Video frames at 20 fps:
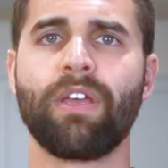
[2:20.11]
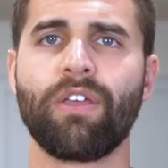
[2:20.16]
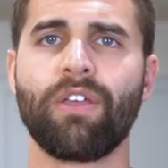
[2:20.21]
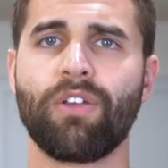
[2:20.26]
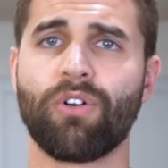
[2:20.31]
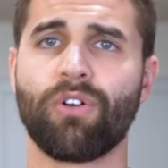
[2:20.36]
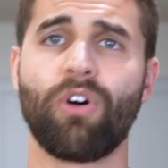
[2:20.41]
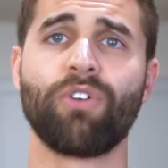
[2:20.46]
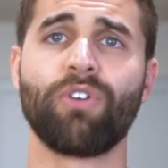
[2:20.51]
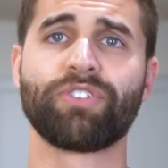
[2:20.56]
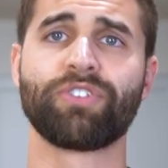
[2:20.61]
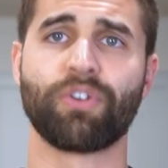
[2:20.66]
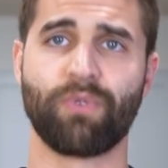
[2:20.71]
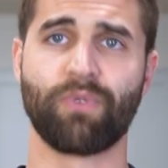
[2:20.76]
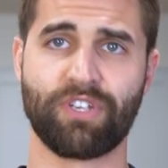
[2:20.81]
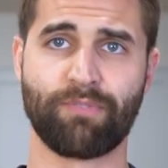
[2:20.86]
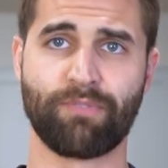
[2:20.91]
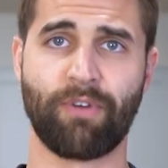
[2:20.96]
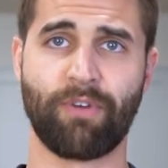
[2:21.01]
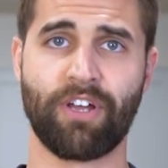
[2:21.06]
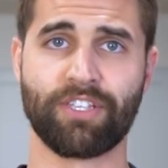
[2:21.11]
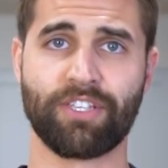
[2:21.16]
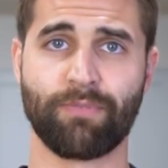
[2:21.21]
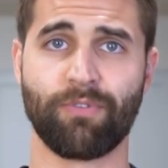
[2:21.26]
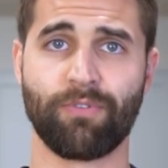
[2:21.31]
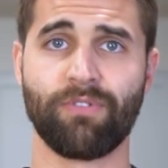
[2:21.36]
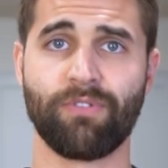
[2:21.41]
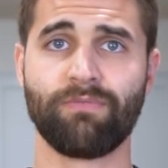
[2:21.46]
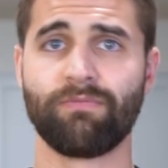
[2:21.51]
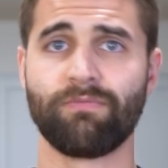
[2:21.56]
You're also
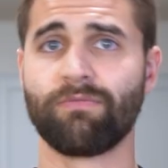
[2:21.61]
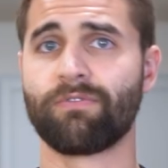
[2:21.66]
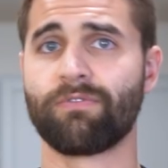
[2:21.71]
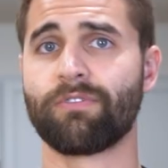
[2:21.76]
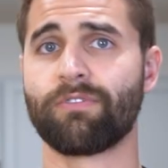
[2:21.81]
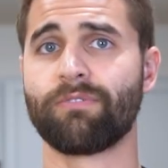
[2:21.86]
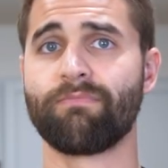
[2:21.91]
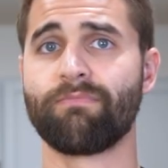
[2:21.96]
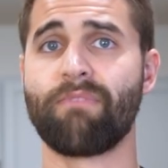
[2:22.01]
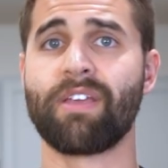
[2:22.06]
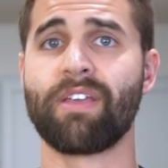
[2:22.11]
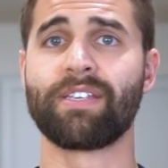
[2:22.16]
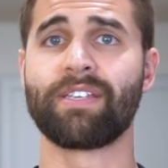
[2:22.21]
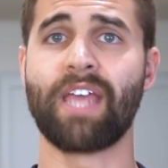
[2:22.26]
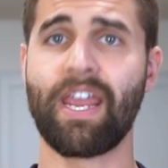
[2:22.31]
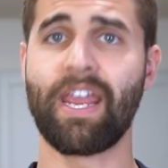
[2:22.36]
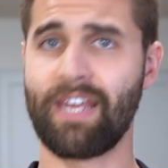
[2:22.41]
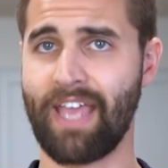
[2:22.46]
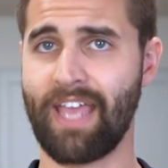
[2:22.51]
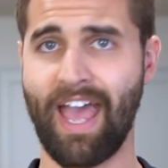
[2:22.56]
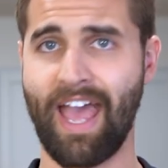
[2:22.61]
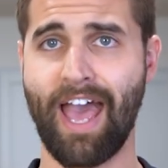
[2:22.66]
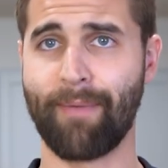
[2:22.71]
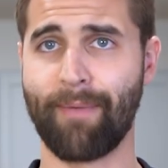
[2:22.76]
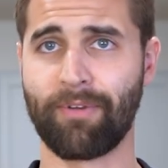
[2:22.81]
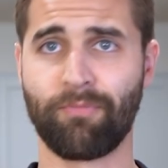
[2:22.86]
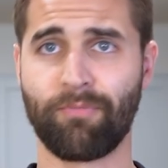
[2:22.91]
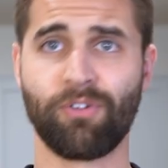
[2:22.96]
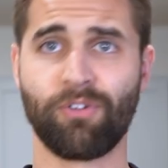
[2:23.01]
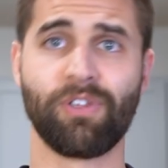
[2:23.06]
responsible for maintaining a
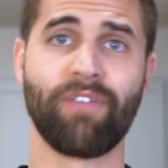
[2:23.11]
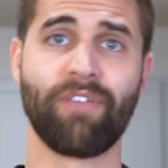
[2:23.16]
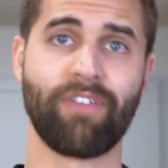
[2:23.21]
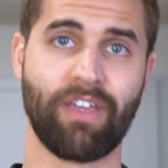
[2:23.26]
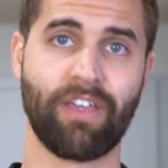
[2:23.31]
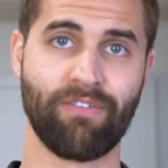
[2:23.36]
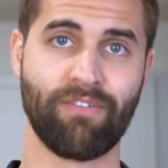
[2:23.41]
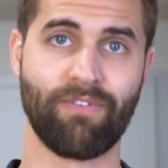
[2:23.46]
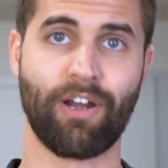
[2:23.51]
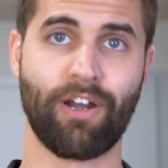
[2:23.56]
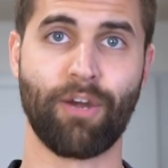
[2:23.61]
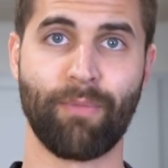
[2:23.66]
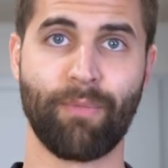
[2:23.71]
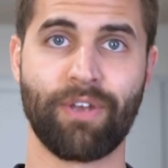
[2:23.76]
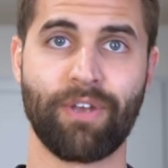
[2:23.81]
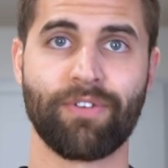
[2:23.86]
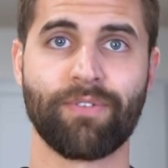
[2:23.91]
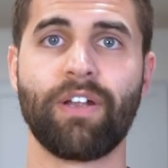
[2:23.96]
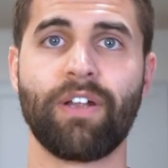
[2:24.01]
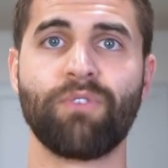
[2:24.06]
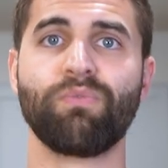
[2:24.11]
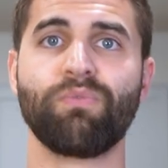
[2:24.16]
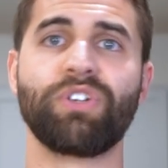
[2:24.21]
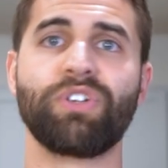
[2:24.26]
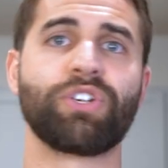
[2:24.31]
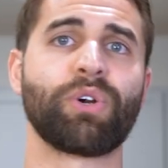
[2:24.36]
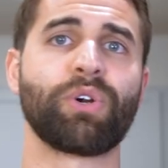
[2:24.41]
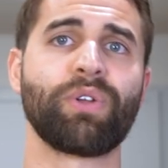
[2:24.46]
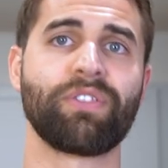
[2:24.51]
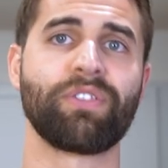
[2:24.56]
habitable living environment,
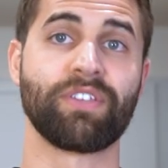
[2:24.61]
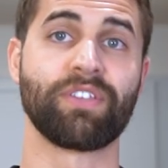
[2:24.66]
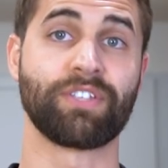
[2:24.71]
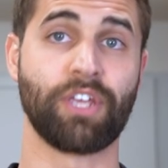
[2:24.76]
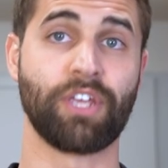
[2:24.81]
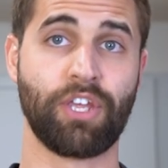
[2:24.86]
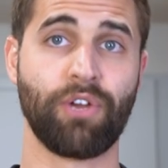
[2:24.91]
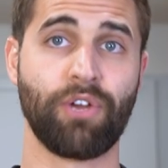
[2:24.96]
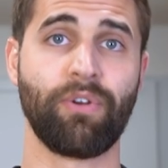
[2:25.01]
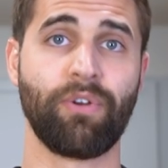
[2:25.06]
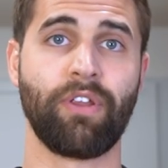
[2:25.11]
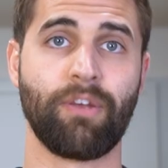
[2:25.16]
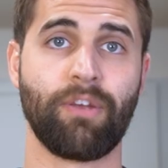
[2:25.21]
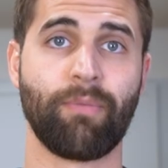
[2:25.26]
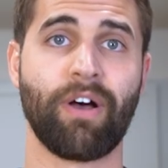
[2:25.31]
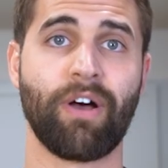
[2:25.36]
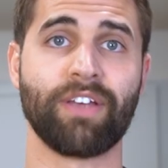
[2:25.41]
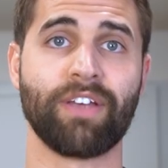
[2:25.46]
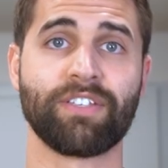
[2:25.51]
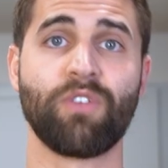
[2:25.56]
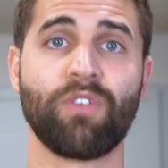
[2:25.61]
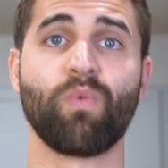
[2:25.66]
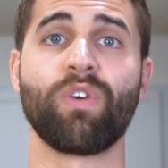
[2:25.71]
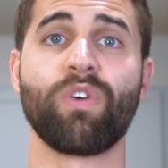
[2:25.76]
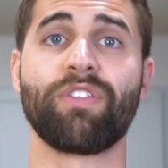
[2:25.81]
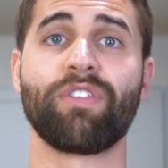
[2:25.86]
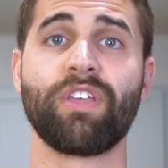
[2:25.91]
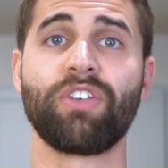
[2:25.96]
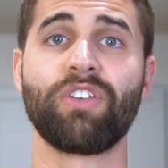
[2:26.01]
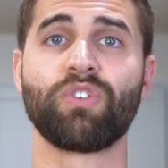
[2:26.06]
returning the security deposit
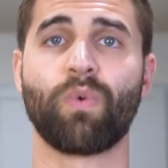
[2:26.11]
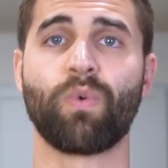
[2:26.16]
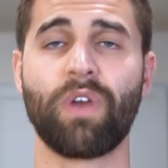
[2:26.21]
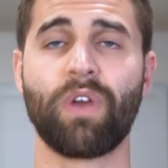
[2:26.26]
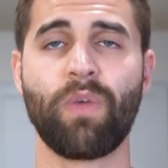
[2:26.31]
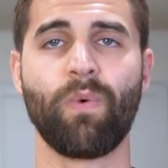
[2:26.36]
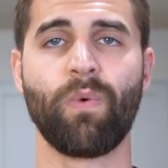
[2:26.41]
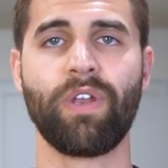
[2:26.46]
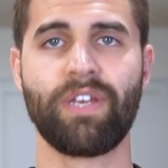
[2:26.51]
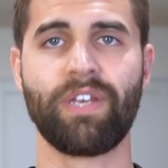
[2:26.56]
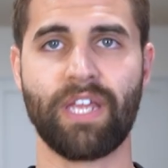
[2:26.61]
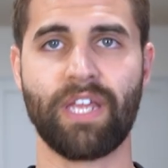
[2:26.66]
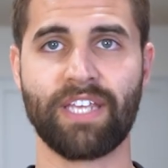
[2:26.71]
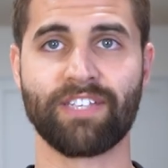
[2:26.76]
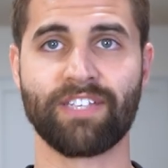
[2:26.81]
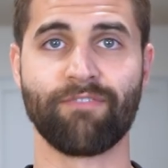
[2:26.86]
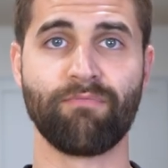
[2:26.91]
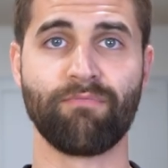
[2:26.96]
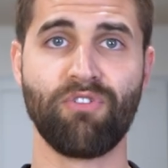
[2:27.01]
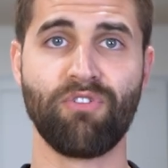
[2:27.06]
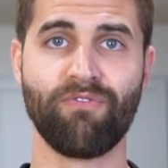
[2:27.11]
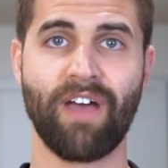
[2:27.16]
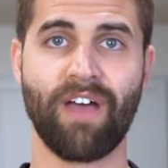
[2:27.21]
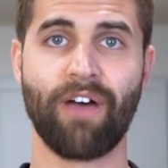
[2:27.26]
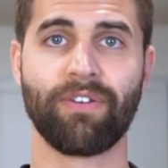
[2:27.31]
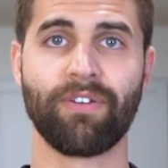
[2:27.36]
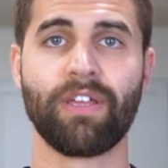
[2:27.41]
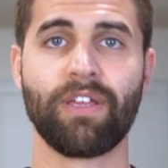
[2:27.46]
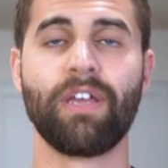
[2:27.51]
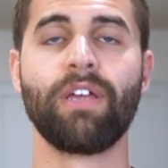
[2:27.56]
within 21 days of
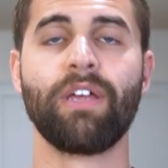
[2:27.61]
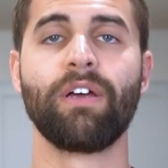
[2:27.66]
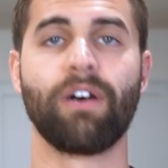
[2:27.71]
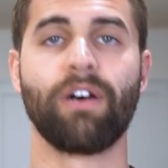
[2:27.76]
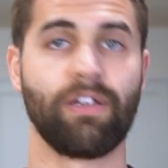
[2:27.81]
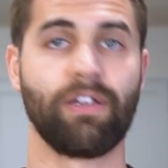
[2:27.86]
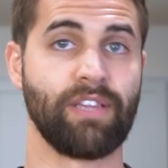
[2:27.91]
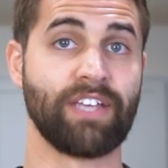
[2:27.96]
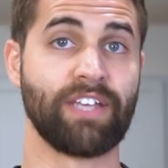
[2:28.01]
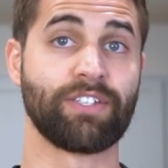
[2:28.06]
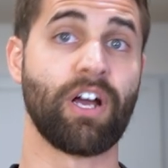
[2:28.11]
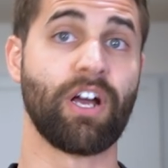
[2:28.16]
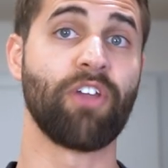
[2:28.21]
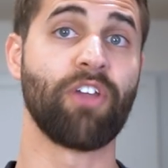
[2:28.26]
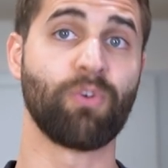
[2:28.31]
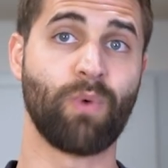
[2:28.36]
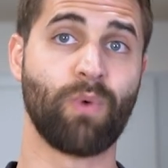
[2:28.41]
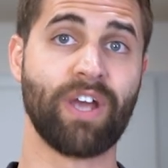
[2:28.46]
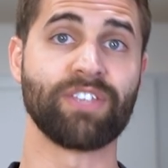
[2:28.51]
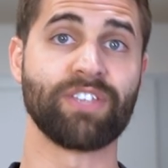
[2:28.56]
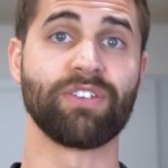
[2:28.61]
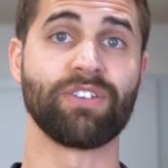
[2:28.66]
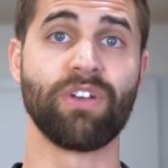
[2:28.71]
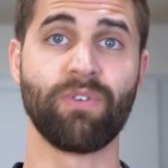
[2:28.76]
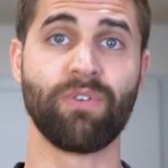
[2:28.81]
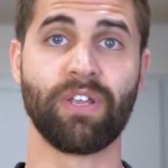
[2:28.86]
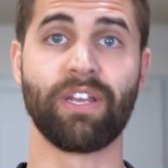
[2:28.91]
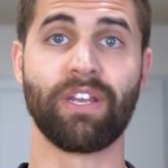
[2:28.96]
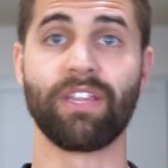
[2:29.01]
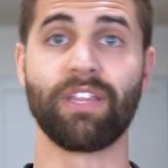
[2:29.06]
move-out, unless otherwise
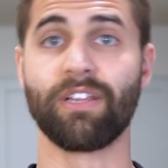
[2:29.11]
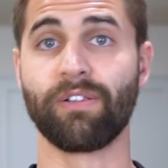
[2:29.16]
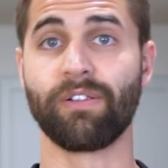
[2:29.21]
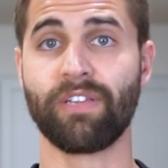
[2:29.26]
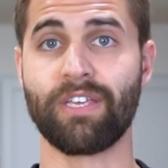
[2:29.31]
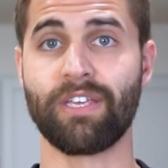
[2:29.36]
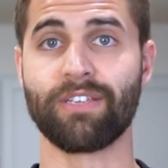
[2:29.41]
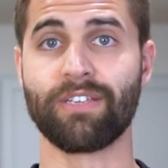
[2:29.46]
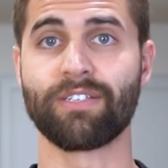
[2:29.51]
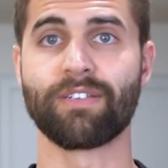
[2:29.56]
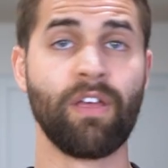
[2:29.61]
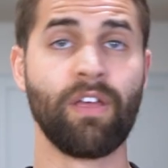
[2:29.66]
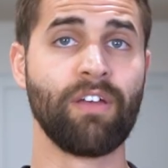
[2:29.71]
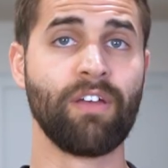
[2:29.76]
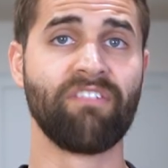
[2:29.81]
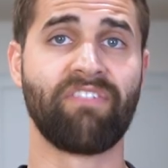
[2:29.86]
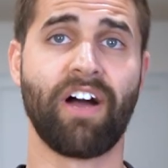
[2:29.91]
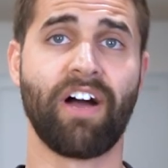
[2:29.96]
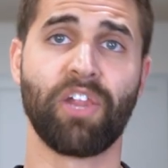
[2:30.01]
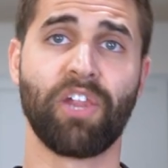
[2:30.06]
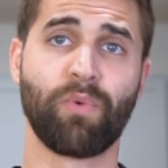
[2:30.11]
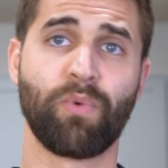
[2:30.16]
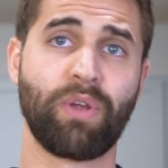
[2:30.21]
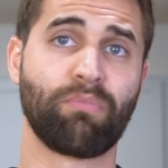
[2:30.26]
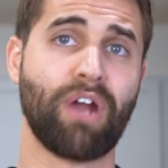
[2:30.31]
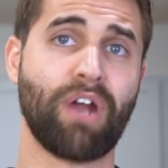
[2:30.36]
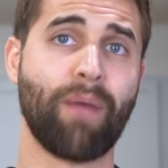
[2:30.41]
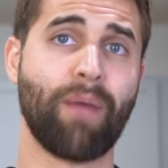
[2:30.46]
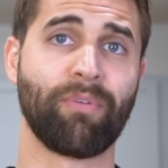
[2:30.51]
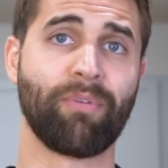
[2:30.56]
noted in the lease, following
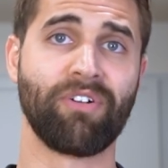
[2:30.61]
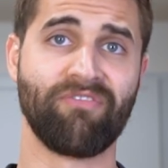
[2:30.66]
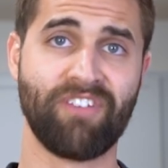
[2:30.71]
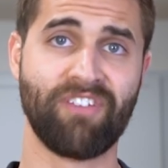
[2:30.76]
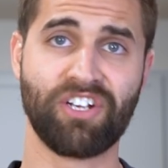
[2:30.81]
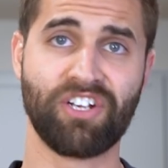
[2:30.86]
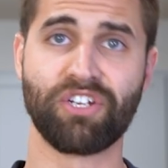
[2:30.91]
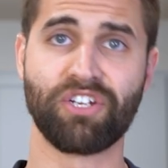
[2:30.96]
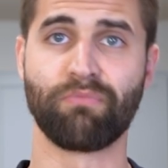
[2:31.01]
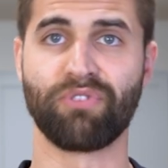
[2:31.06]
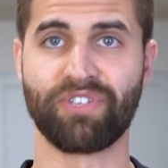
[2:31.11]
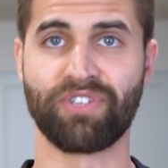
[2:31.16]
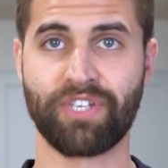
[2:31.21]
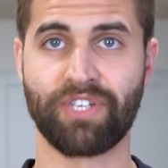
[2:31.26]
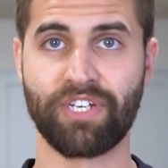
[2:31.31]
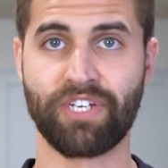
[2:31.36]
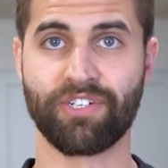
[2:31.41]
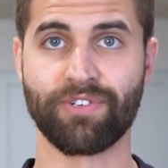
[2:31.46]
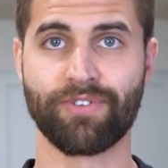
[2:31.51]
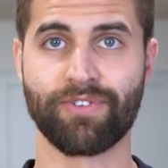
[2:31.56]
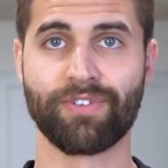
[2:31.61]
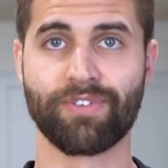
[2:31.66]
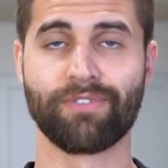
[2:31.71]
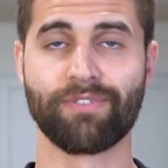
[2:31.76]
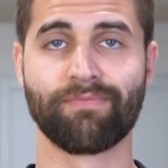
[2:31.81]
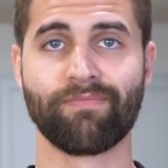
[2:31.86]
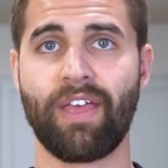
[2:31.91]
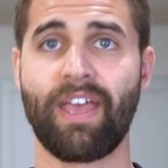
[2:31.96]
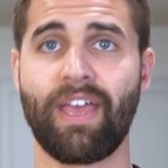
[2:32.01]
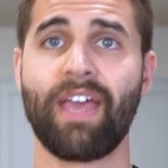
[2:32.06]
proper eviction procedures,
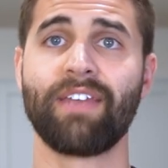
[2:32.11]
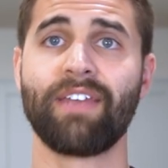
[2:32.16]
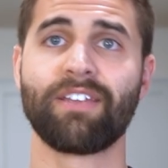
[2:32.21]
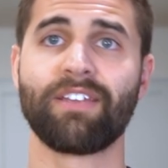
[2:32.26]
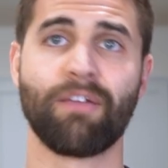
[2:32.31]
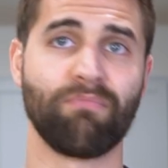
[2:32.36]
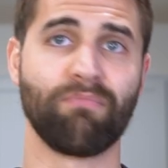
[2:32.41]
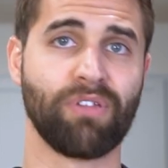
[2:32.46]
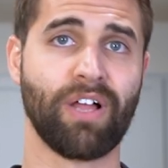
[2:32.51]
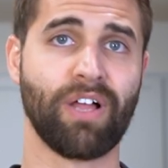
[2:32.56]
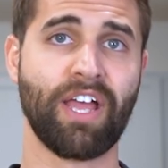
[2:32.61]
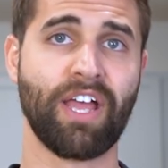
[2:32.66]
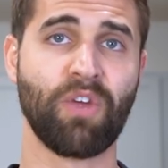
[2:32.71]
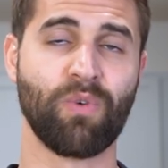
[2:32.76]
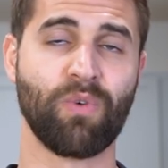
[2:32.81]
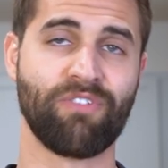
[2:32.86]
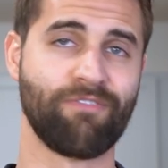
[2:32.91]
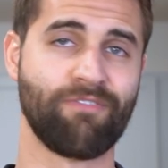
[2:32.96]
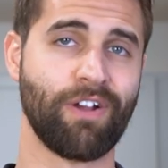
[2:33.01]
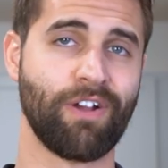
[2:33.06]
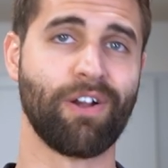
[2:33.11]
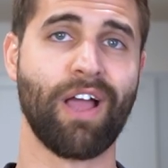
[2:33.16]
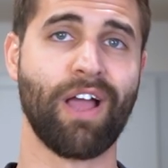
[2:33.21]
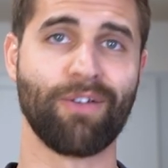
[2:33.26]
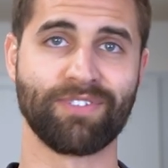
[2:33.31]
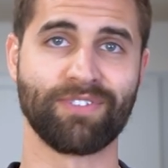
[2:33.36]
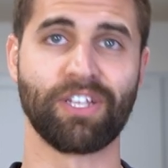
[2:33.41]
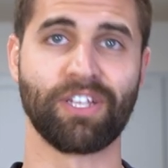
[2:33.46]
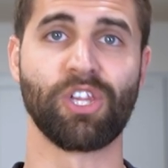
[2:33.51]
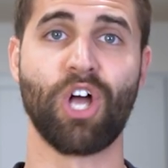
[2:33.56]
and complying with fair housing